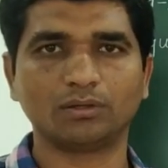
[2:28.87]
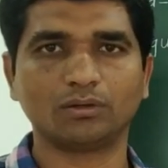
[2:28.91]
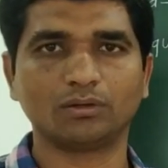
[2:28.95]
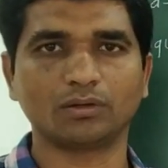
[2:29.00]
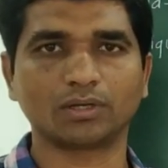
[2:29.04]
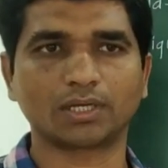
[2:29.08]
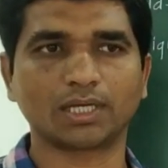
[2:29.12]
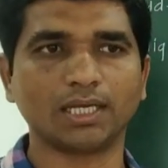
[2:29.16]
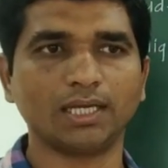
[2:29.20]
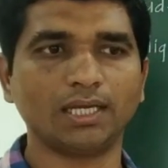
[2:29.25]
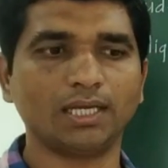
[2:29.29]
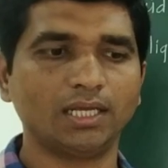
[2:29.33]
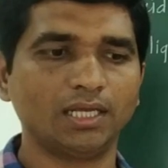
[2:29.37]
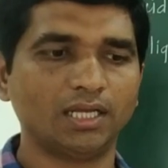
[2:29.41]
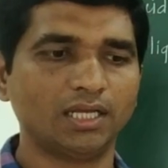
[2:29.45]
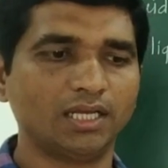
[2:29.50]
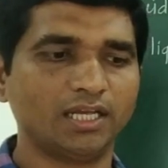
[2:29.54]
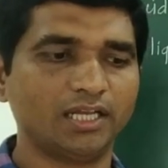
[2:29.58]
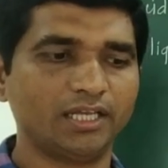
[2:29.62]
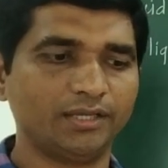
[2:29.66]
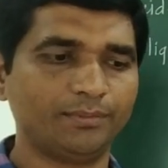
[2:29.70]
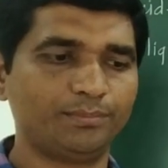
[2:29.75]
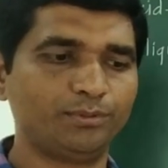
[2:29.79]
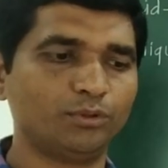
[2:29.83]
Okay,
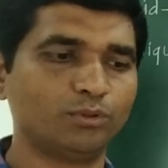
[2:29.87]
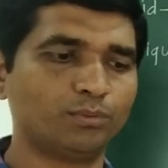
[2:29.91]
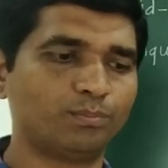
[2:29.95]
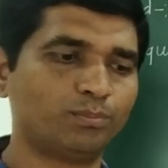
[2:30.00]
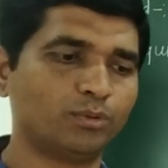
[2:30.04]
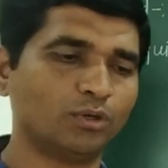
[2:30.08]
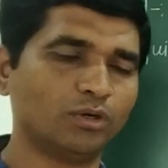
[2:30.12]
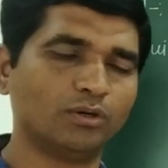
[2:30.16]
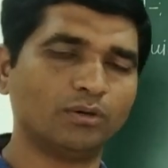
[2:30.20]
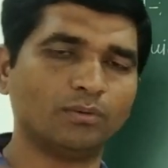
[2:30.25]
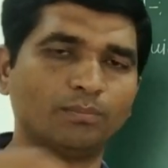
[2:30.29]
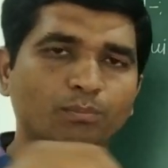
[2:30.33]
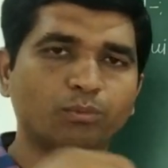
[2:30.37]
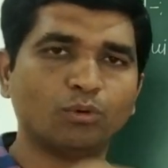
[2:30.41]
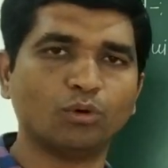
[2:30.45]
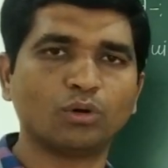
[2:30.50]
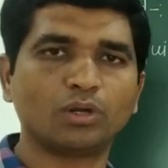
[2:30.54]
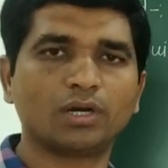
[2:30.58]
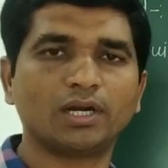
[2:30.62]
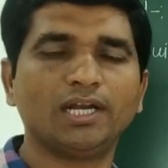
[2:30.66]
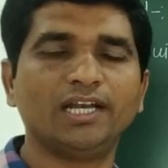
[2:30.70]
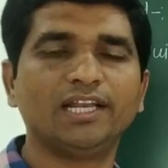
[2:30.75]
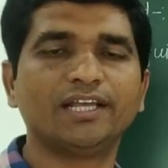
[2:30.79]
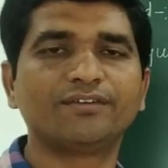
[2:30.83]
if you
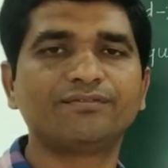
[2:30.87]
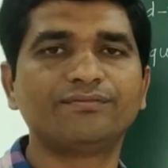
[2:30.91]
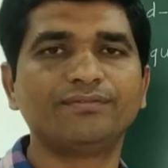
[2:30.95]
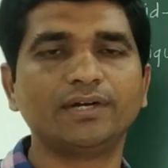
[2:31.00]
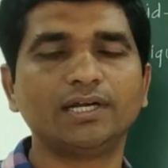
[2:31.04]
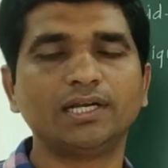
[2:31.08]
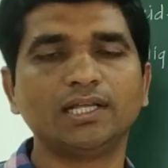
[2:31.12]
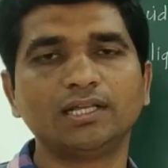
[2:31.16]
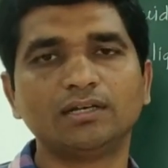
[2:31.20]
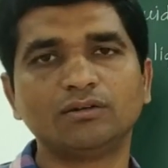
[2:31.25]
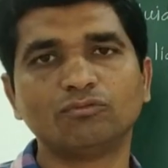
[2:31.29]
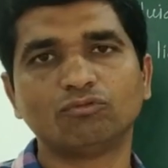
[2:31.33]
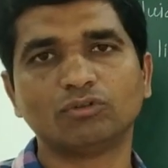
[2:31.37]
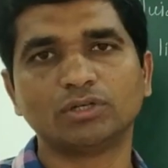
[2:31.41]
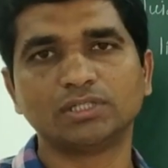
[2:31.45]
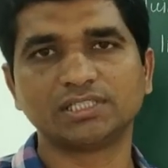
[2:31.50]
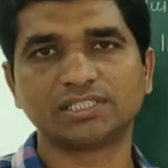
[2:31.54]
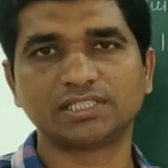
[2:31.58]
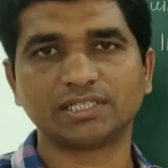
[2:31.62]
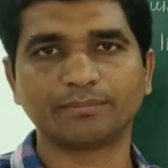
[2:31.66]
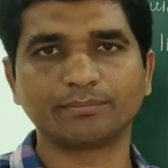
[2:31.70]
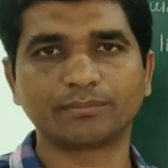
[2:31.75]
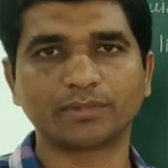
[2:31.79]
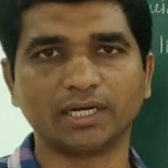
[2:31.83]
pour a liquid in
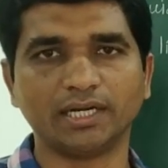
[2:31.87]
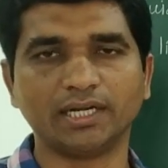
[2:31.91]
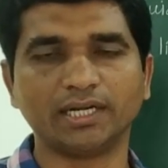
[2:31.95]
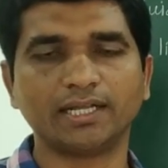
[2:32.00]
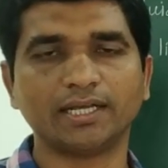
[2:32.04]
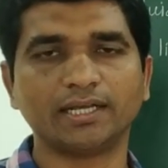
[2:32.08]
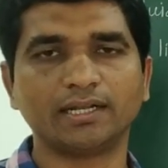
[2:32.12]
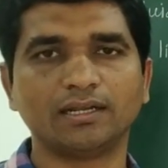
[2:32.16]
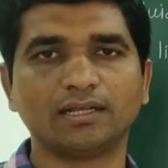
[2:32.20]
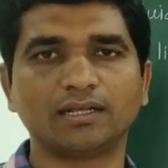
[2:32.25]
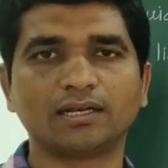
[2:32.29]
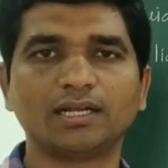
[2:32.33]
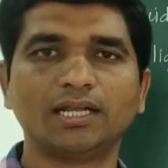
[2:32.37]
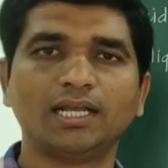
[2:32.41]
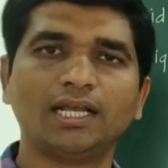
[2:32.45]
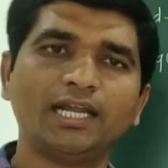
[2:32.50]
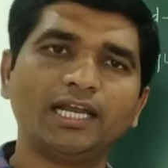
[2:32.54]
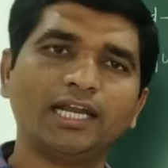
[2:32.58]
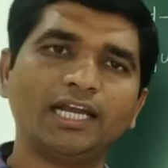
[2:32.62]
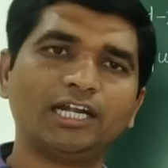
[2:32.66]
some container,